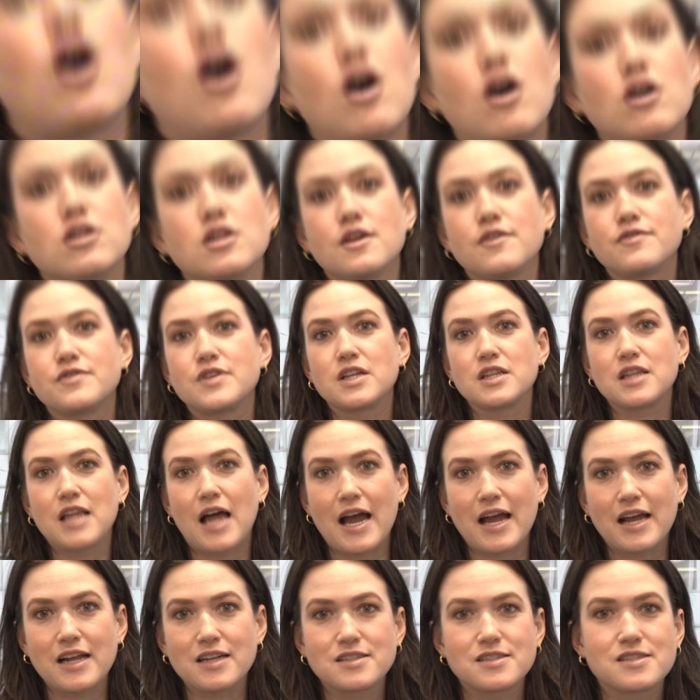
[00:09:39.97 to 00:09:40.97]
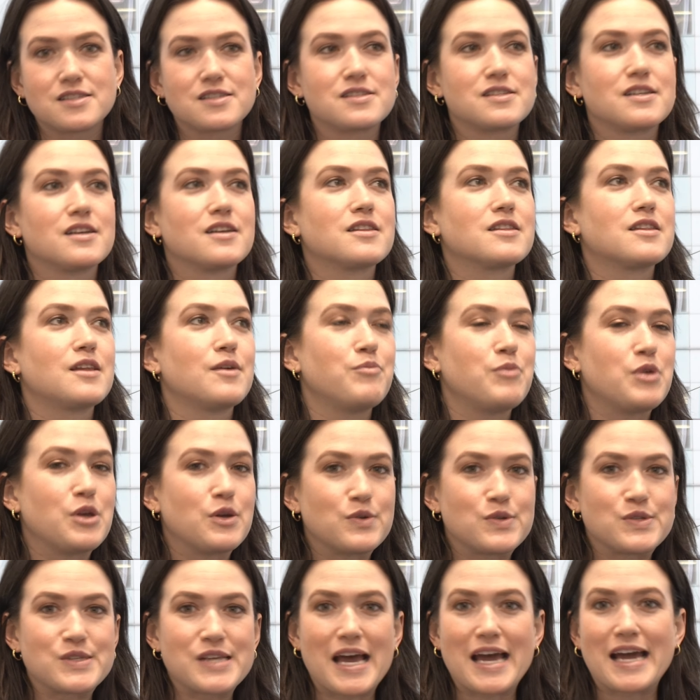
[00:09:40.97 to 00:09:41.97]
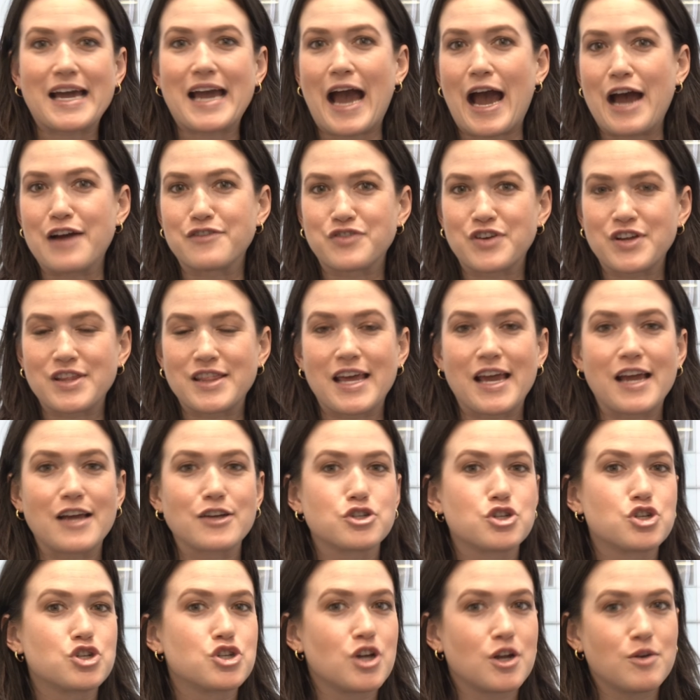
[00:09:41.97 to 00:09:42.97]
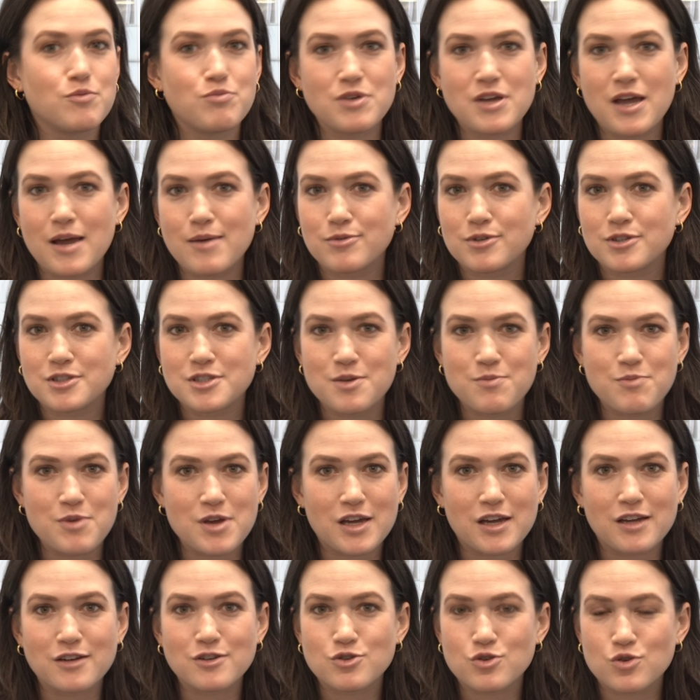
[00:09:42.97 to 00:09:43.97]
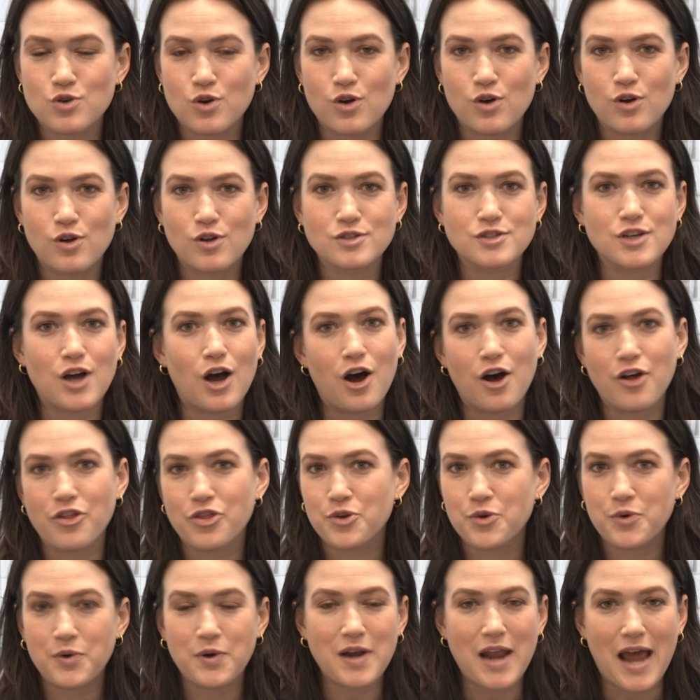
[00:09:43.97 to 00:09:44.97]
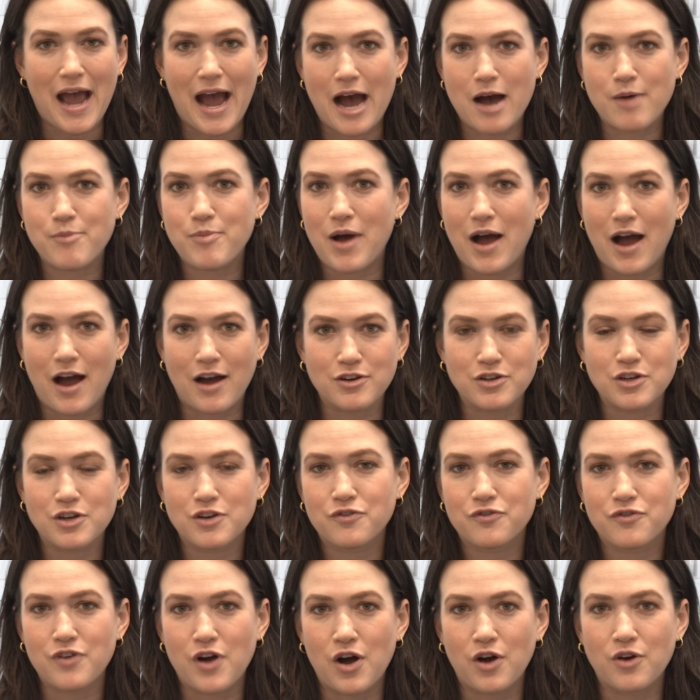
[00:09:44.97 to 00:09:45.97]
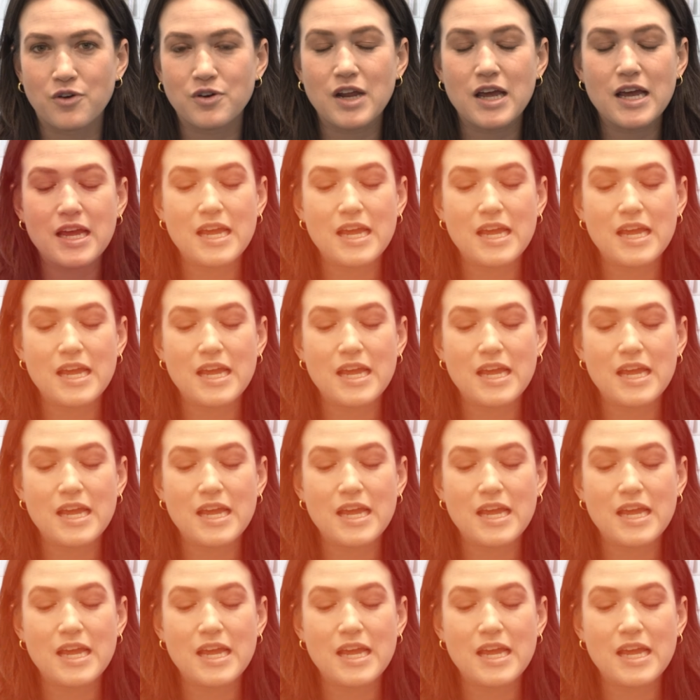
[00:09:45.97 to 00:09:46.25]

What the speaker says: All of the lights, the music, everything should be able to be controlled all through an app on your phone.